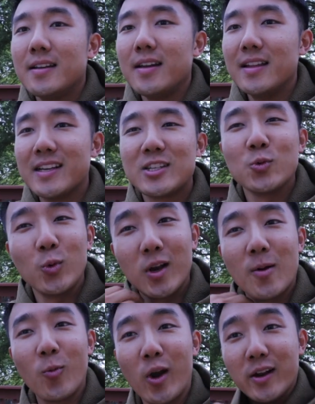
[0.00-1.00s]
It's actually weird
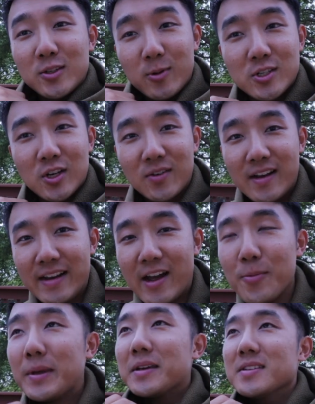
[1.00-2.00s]
I'm wearing a sweatshirt right
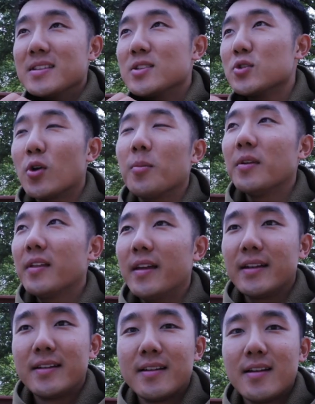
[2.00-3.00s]
now because it's normally
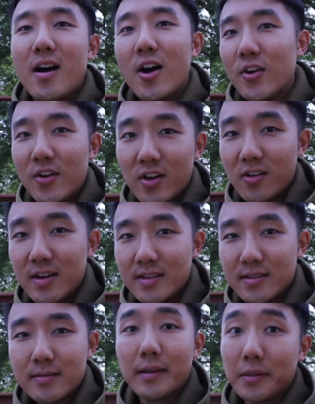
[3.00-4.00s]
like 100
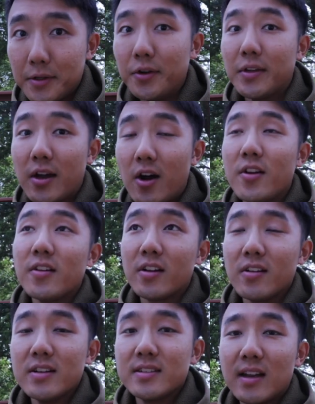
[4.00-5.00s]
degrees, like literally 100
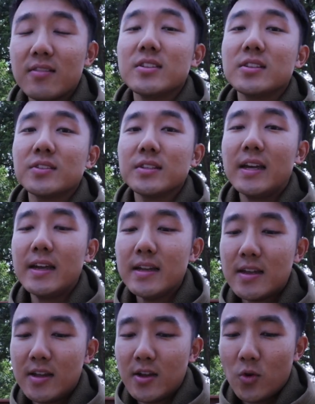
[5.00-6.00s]
degrees every single day,
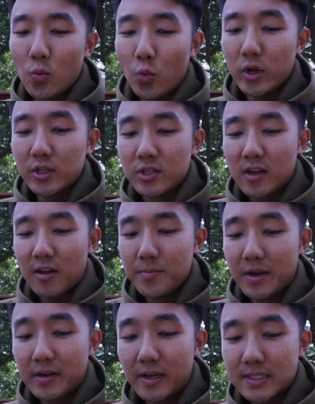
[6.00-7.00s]
which I've
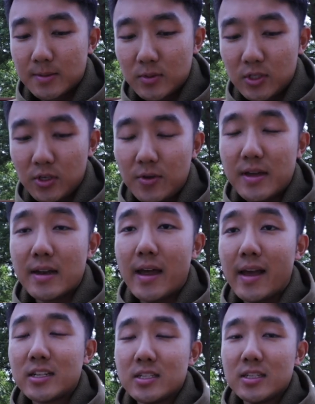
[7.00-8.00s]
been accustomed to and
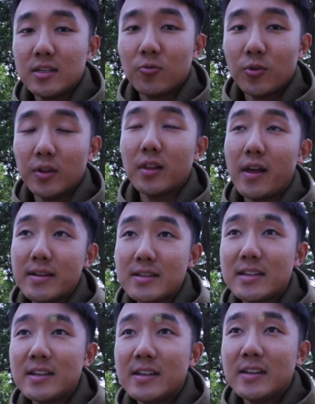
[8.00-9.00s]
I actually really
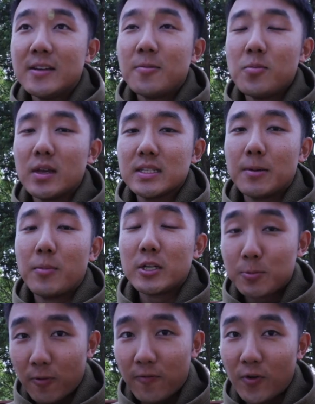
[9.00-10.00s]
like because I
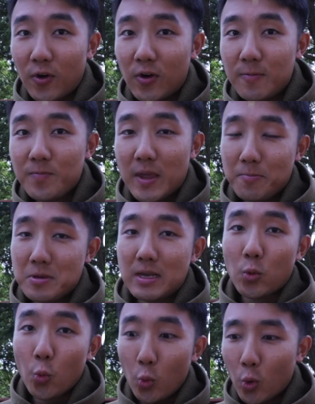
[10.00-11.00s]
much prefer it
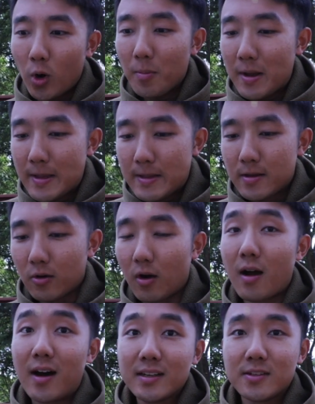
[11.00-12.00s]
being warm or
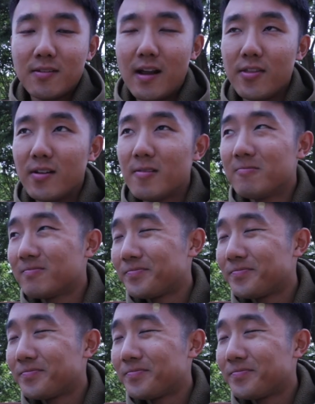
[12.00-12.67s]
hot rather